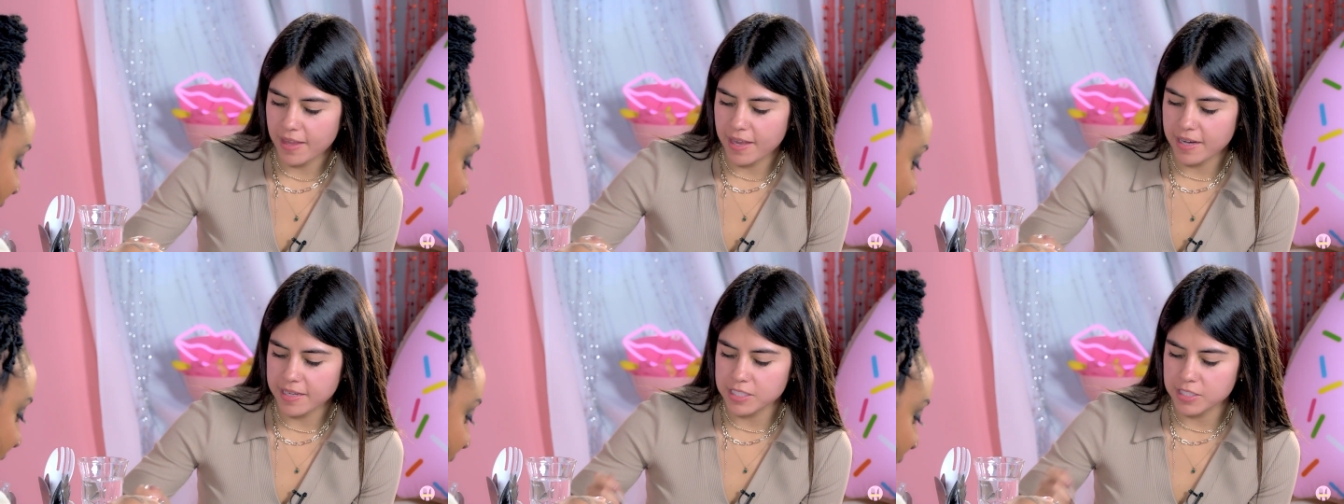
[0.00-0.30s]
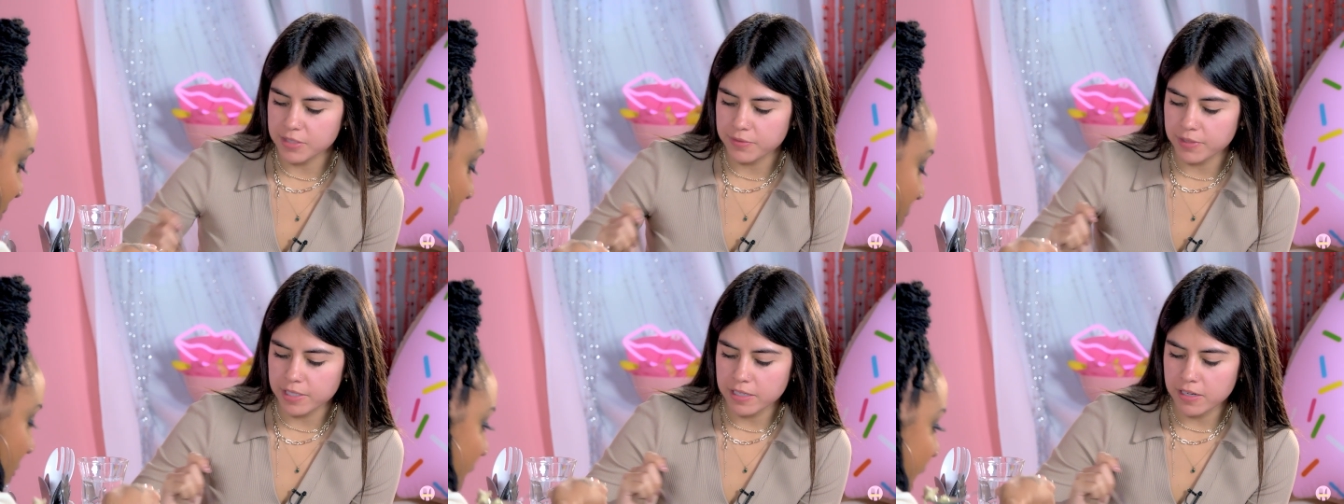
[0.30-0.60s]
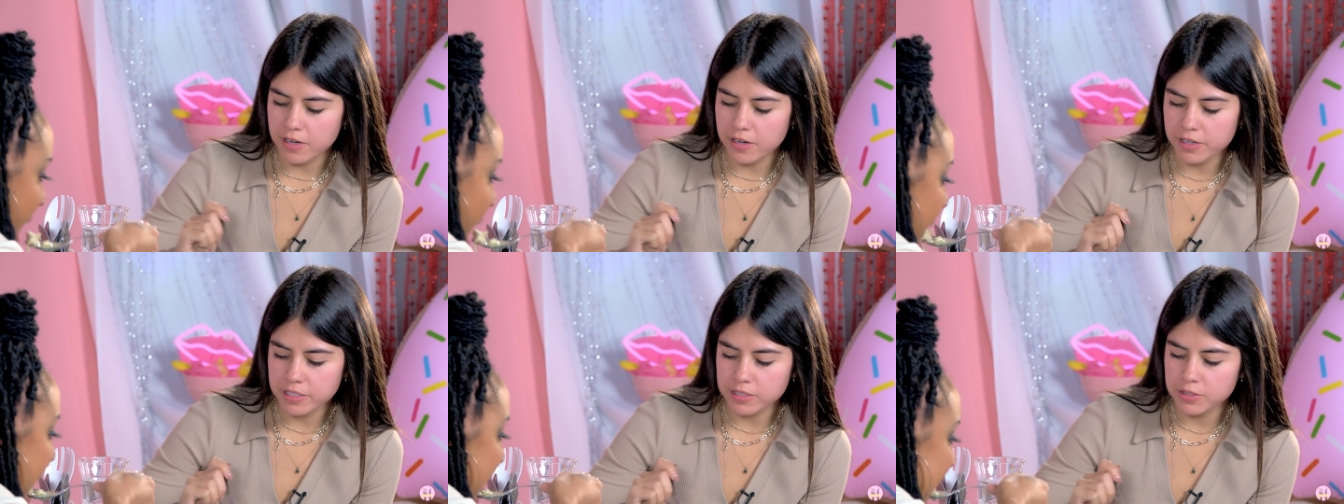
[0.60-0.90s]
And it's a very
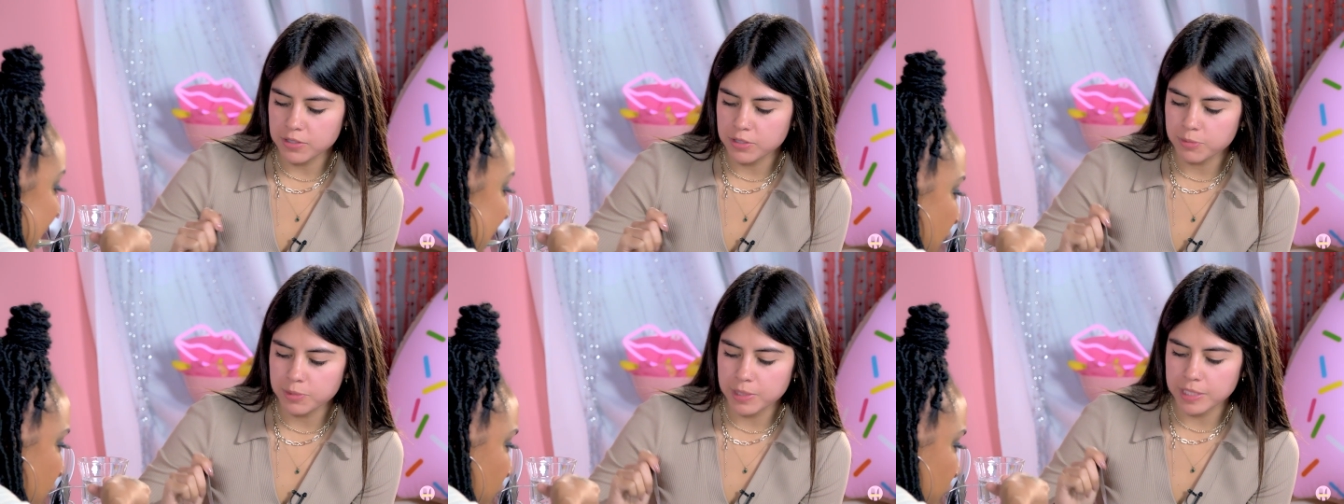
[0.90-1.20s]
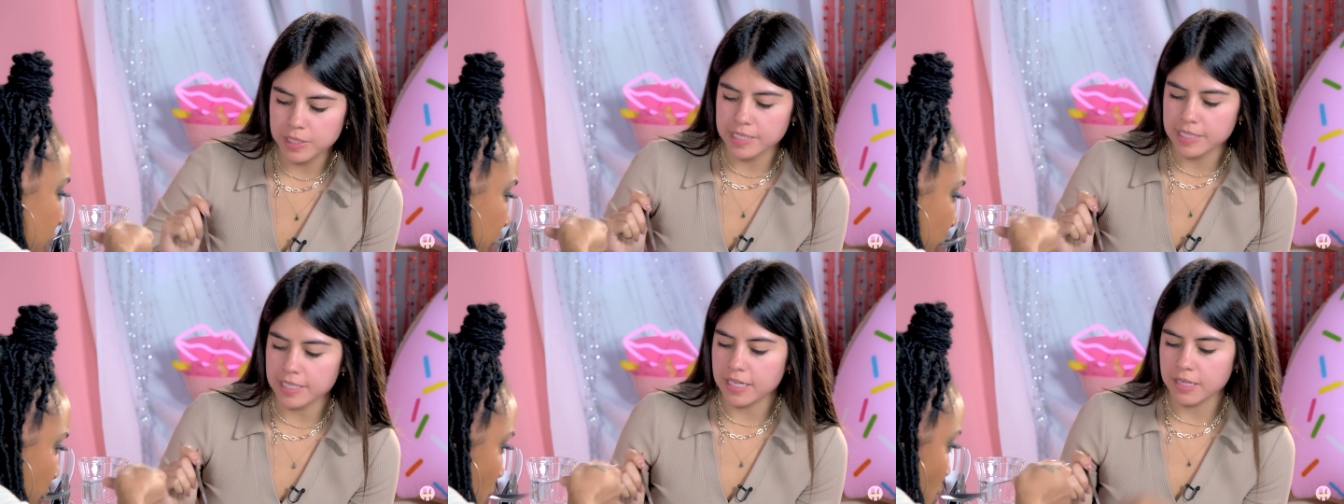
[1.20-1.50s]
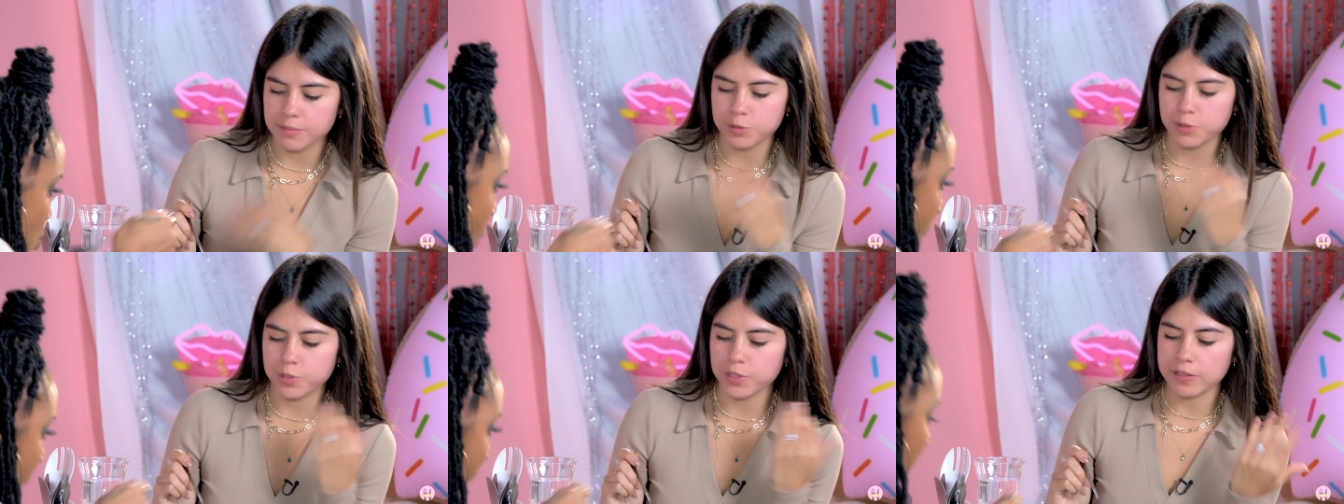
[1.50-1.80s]
hearty soup because it
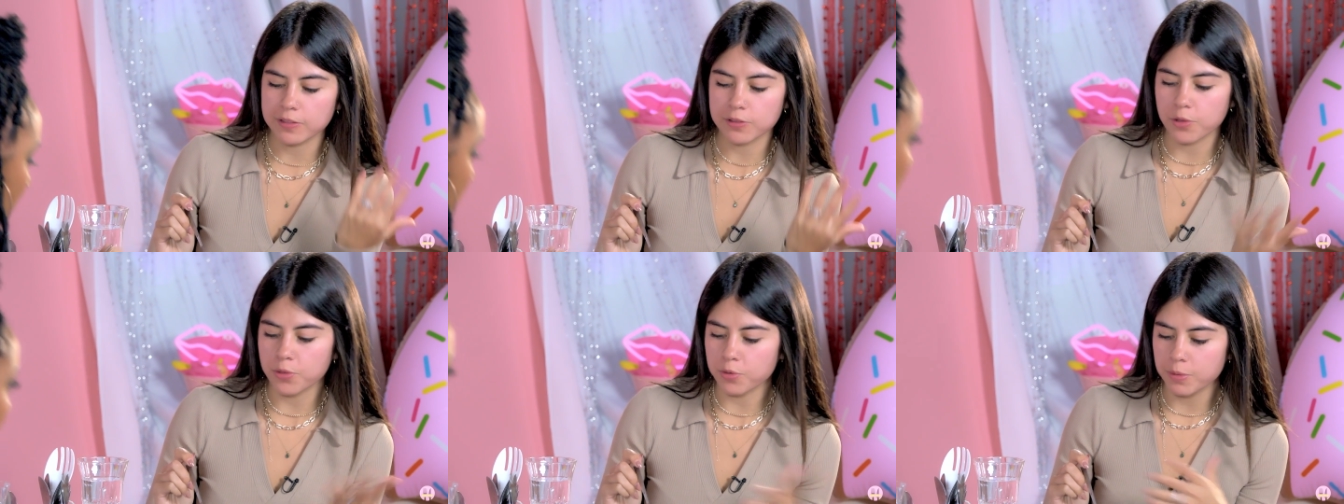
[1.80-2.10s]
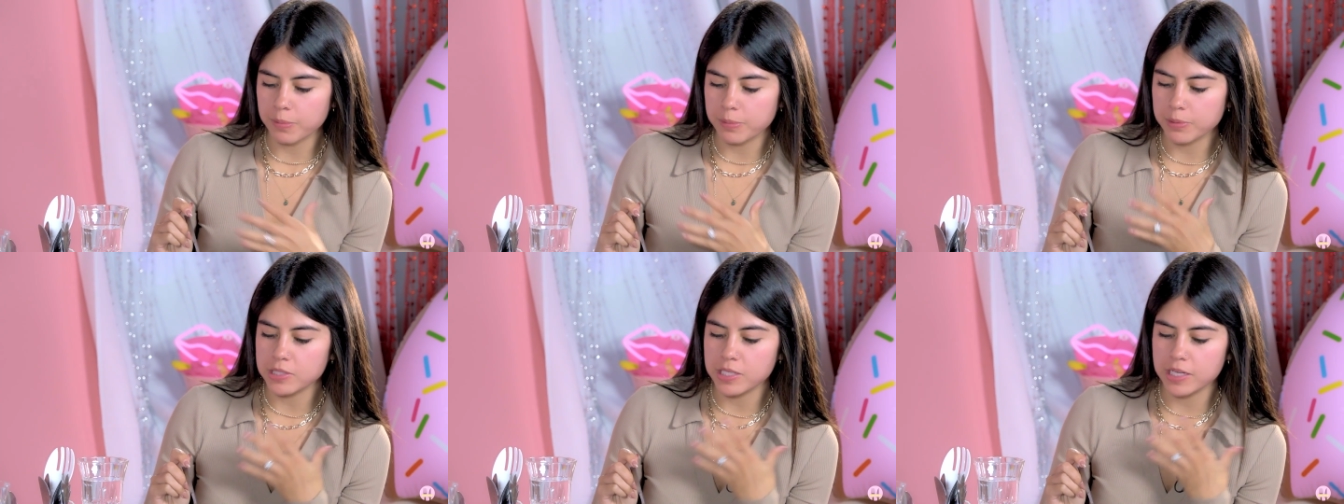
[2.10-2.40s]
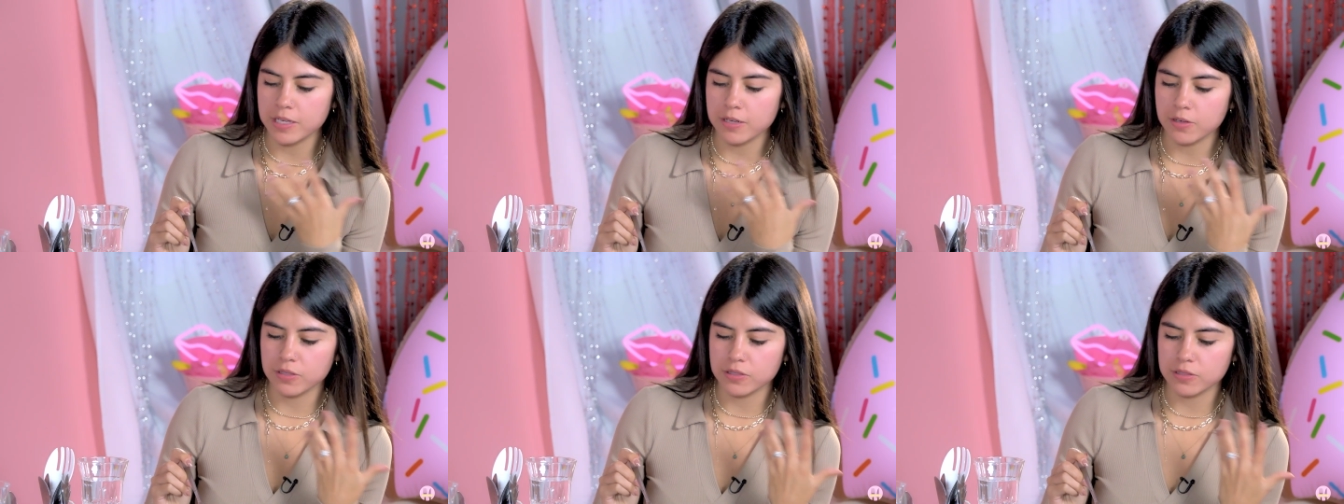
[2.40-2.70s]
comes with like the three
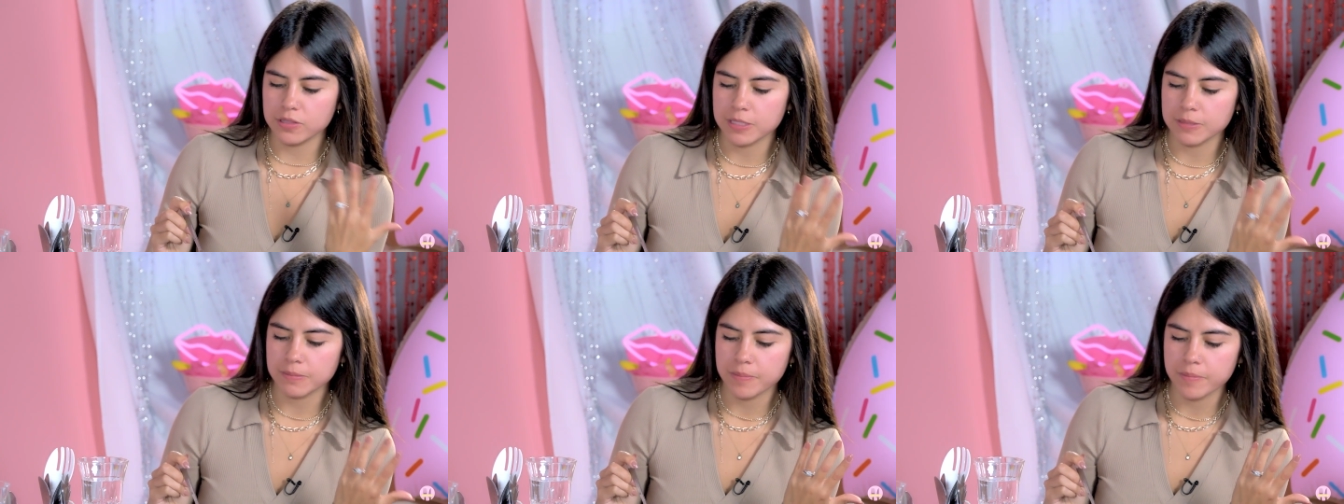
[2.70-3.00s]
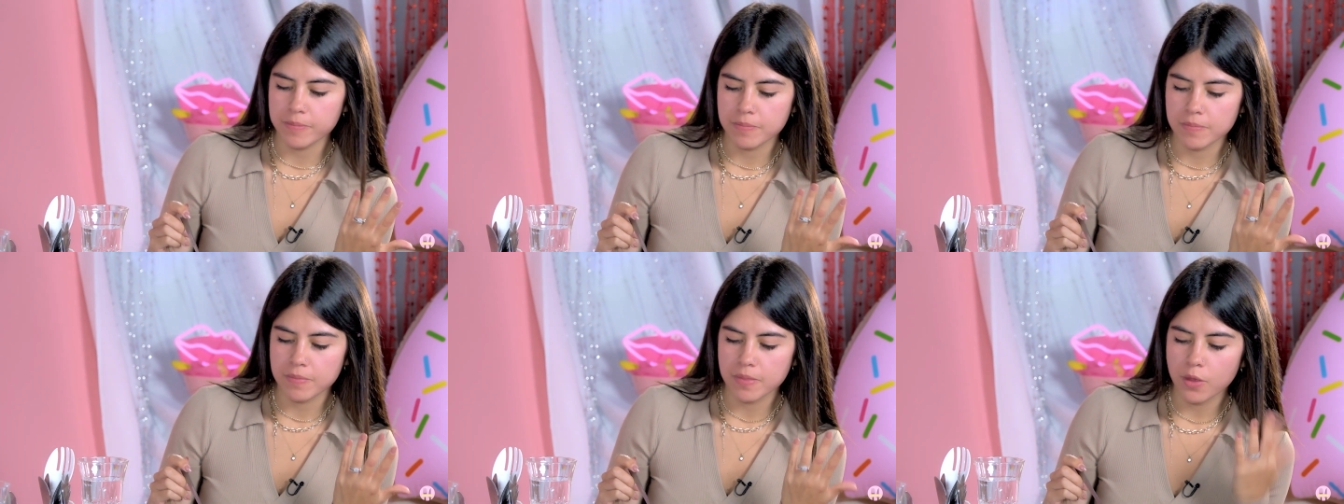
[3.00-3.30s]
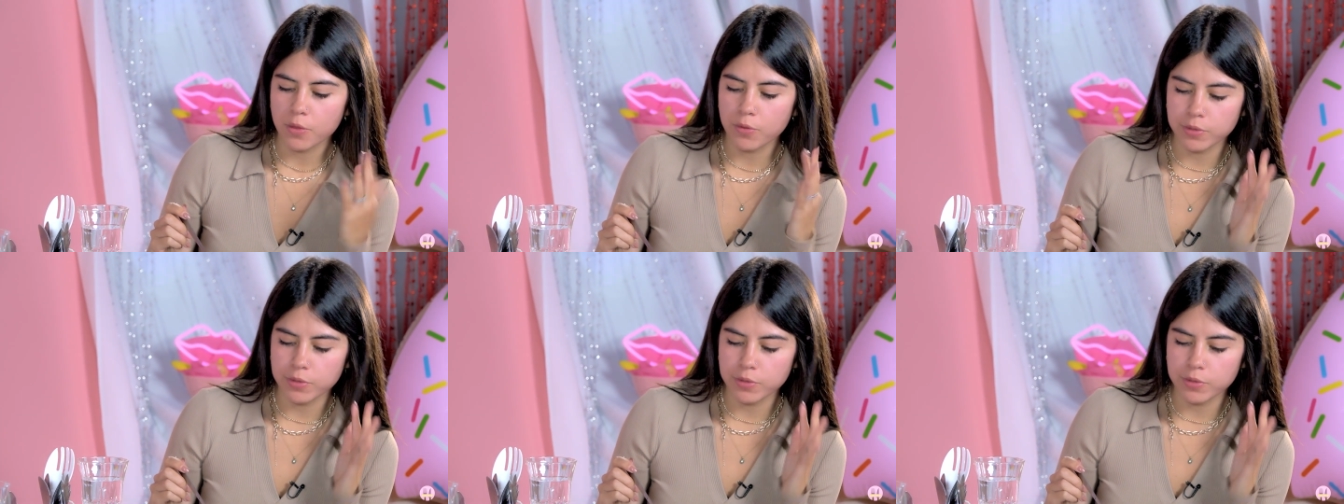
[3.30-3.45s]
potatoes, mm.